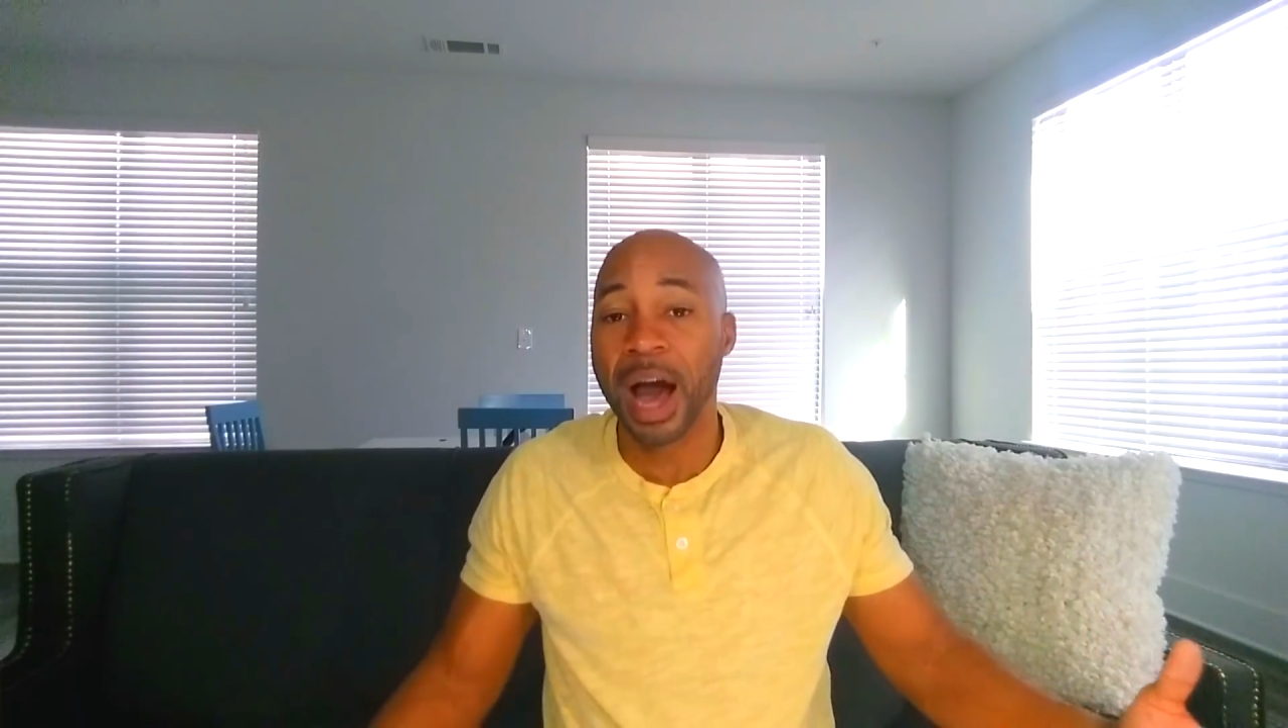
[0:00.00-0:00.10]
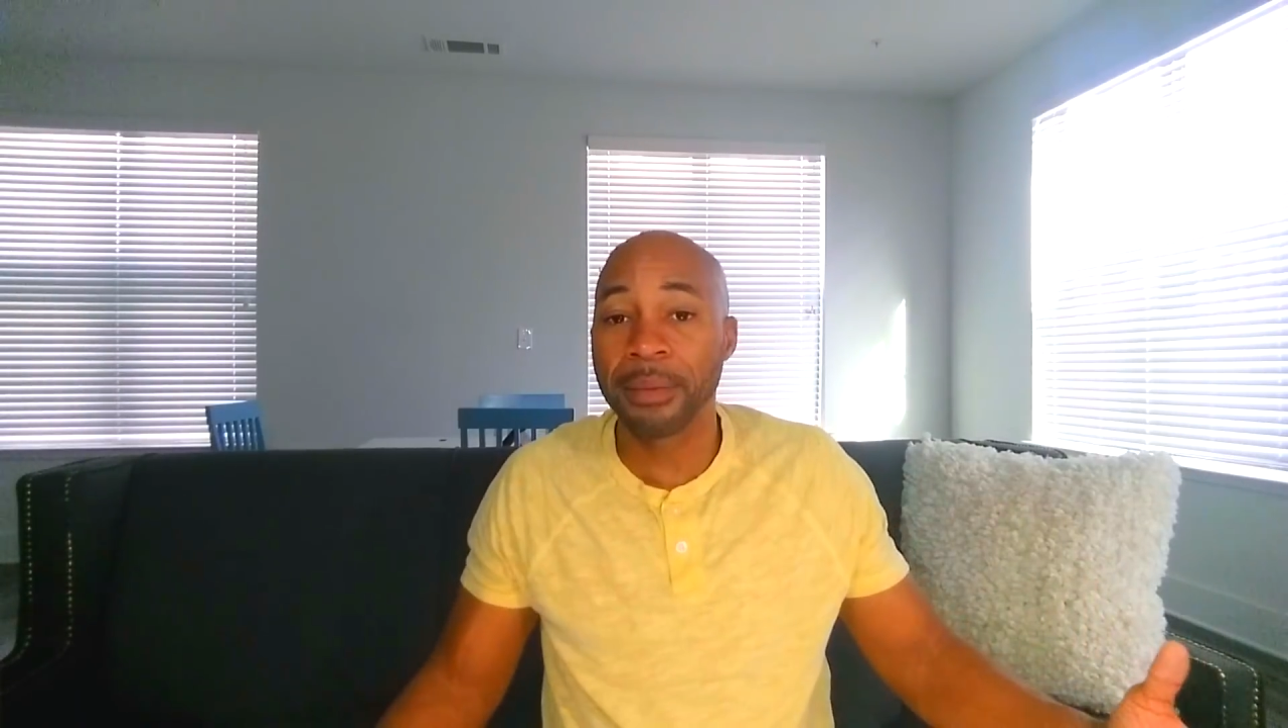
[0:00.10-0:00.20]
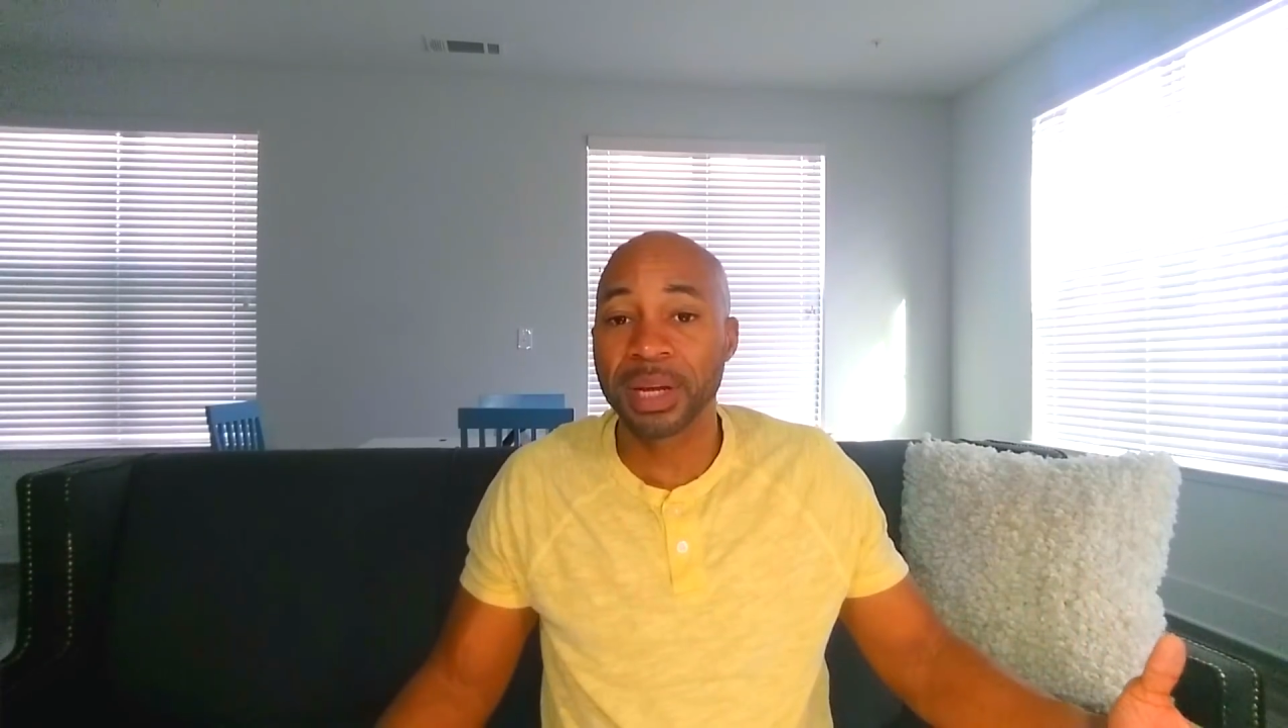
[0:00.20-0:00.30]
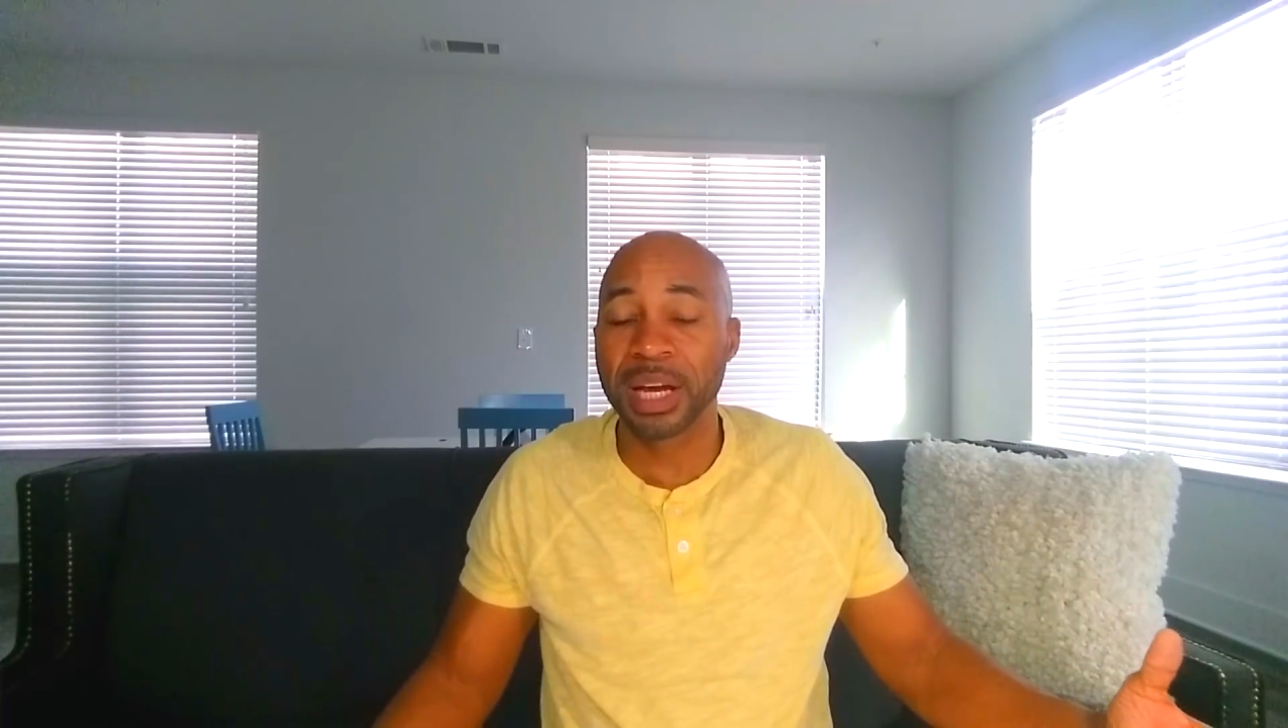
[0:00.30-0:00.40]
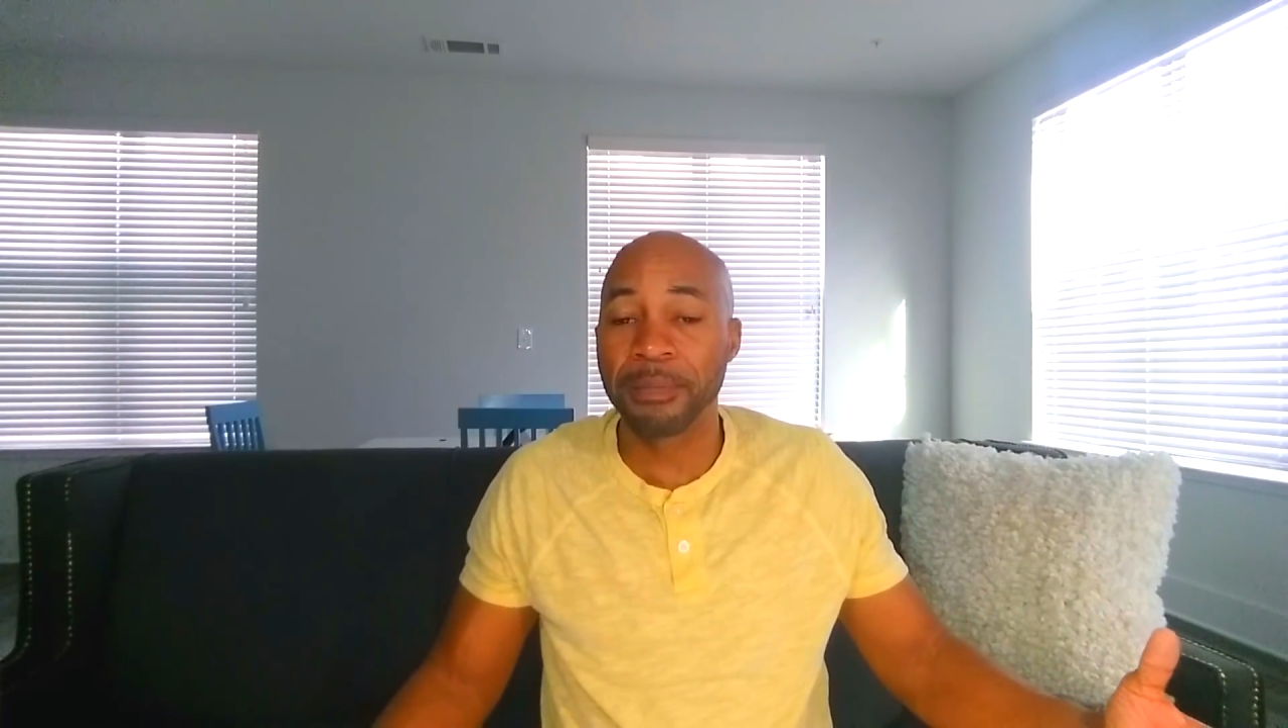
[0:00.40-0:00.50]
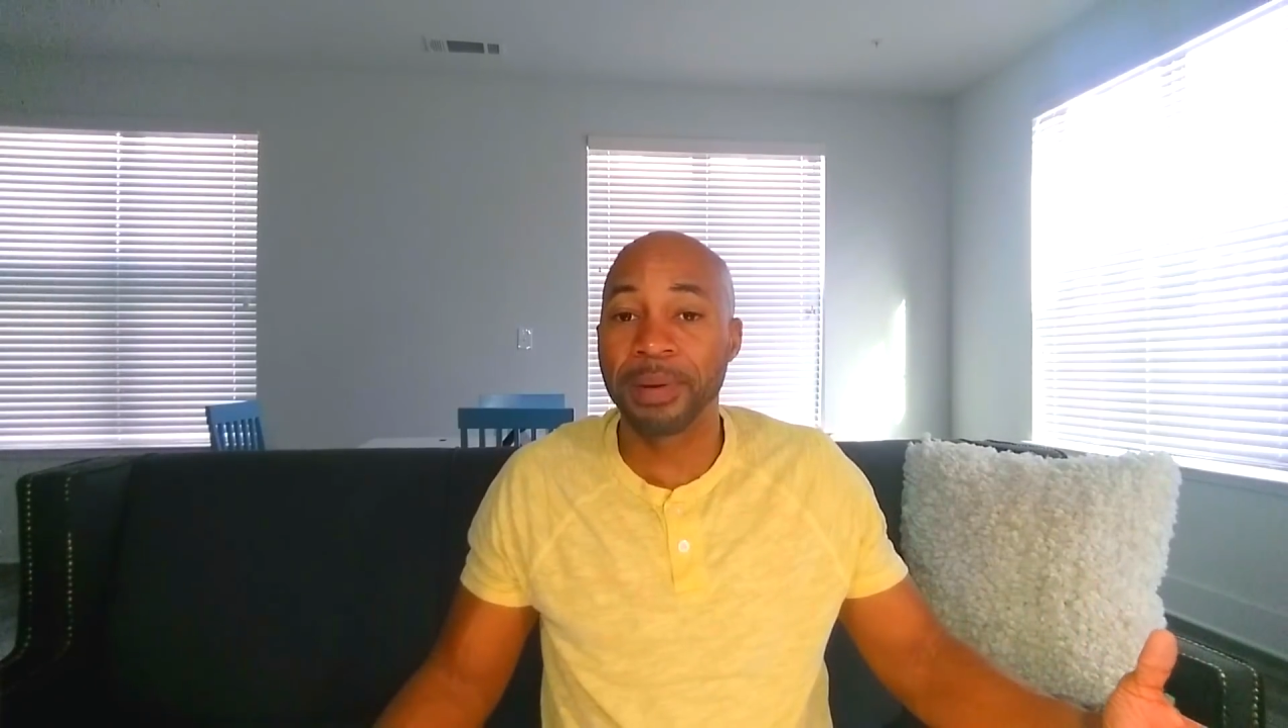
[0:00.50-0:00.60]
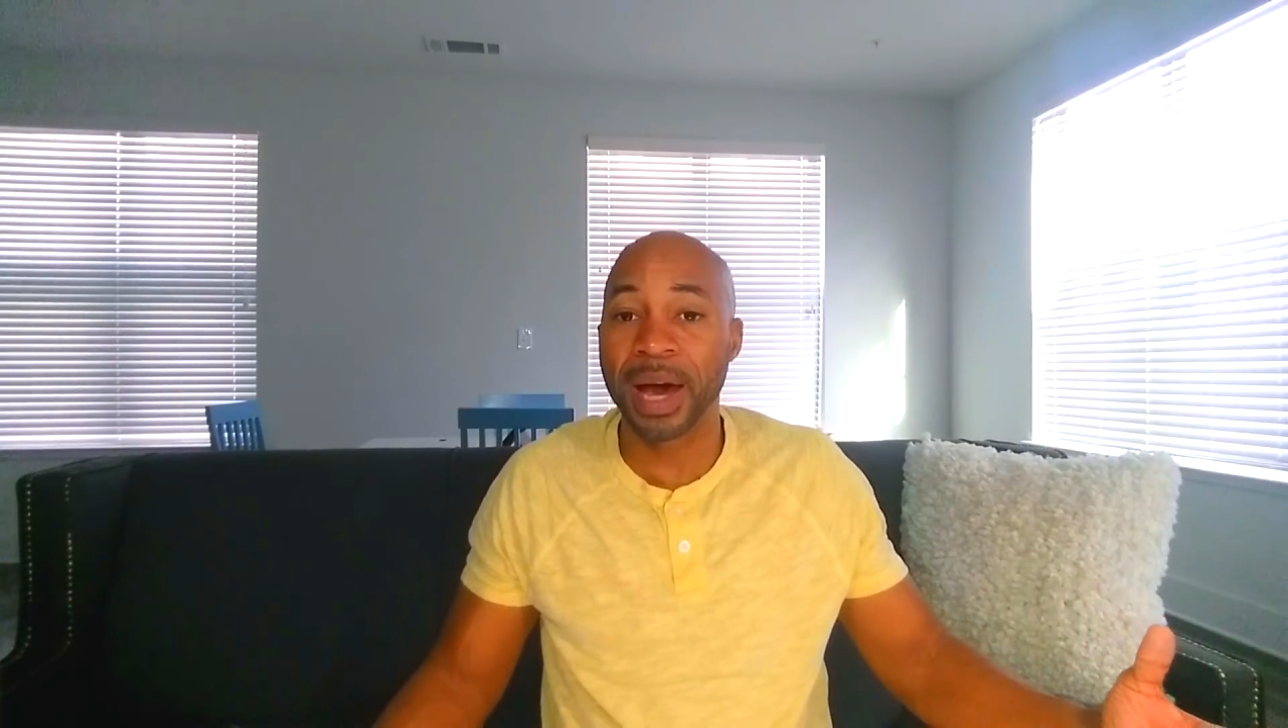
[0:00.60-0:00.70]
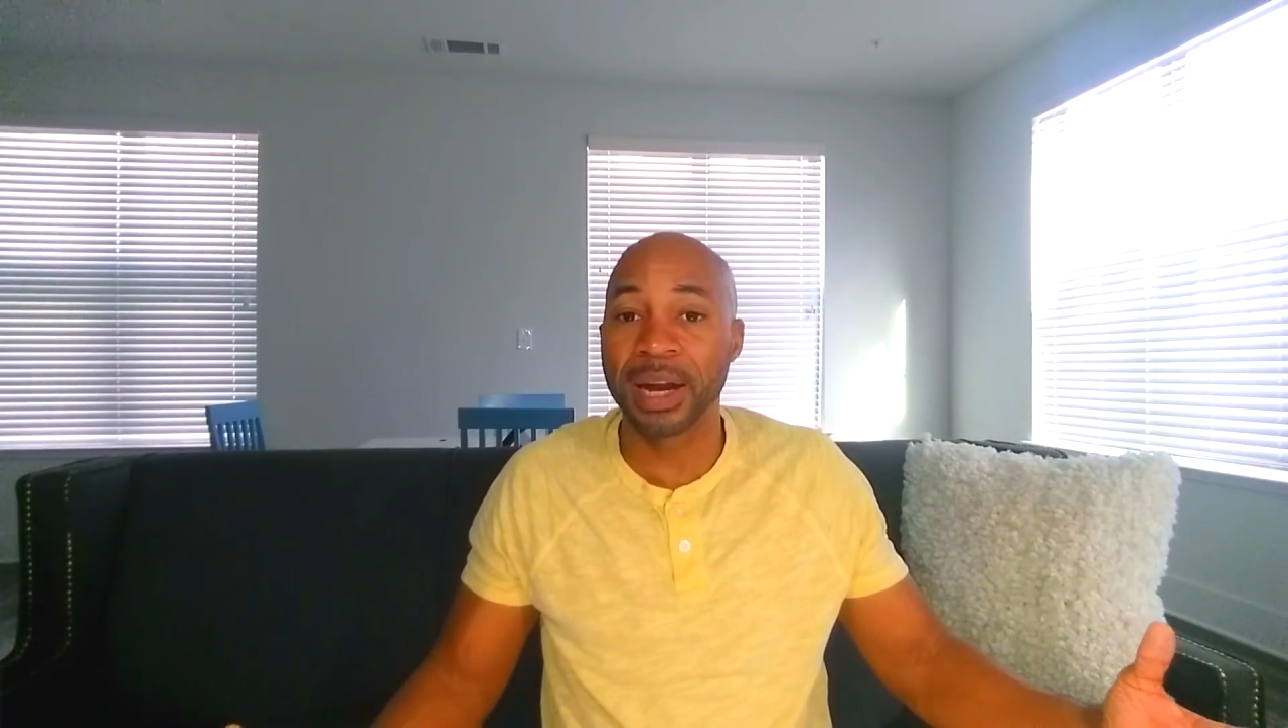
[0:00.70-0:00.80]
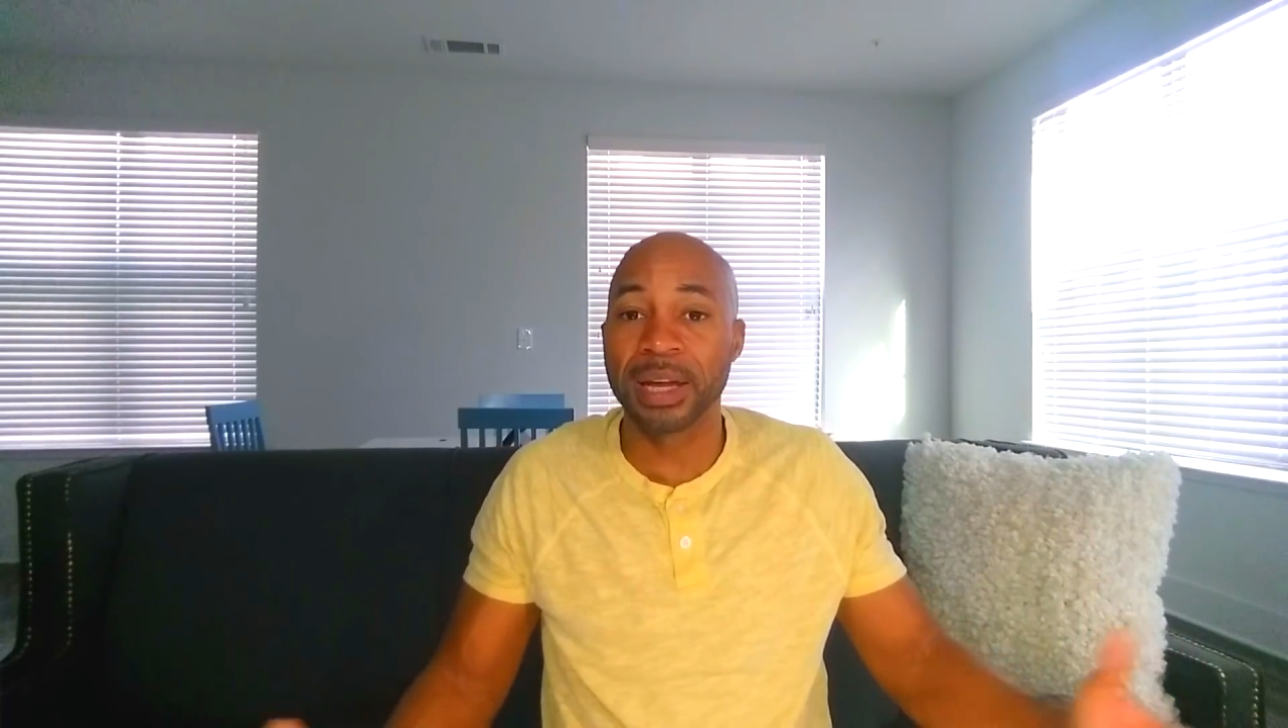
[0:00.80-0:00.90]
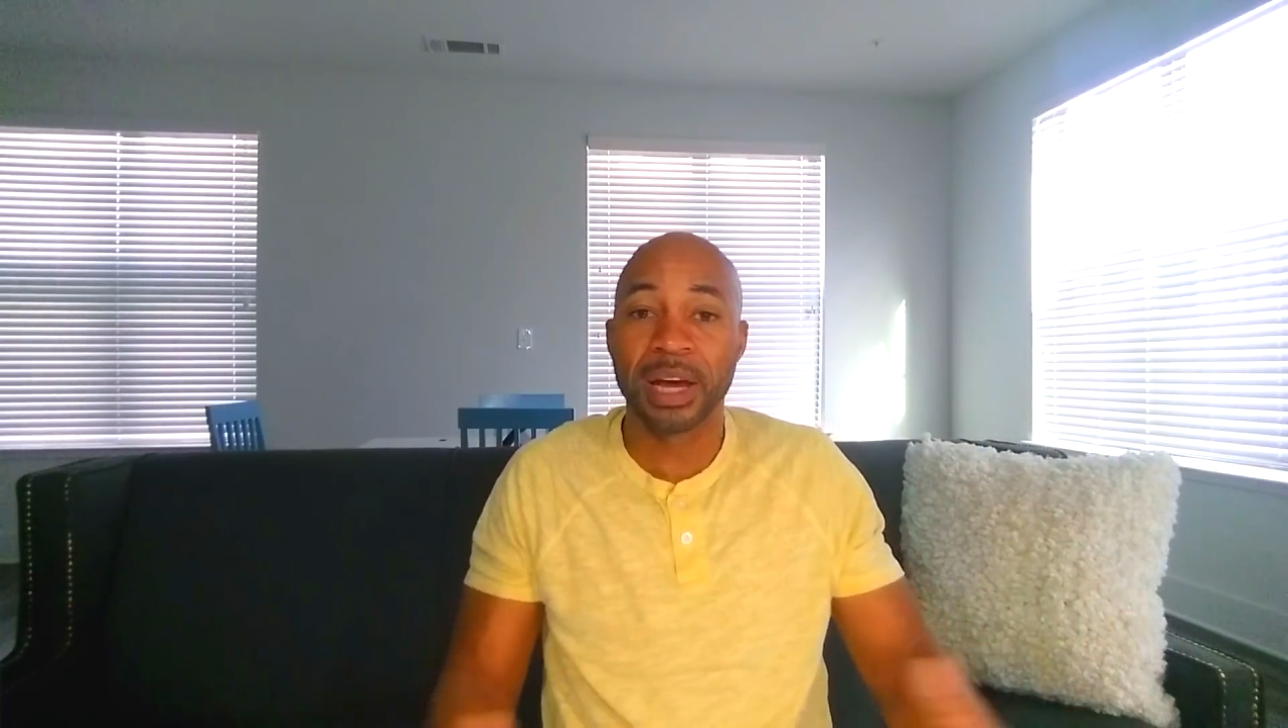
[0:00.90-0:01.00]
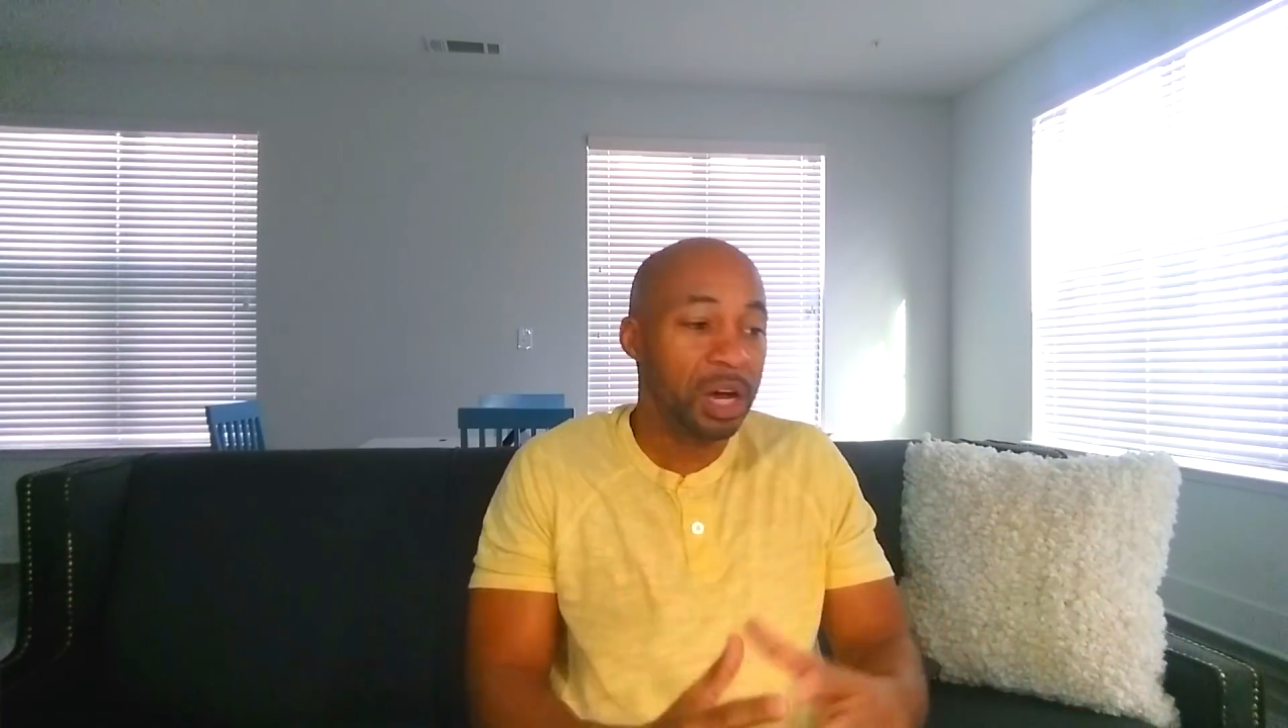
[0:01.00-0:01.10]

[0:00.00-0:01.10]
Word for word: I'ma get petty.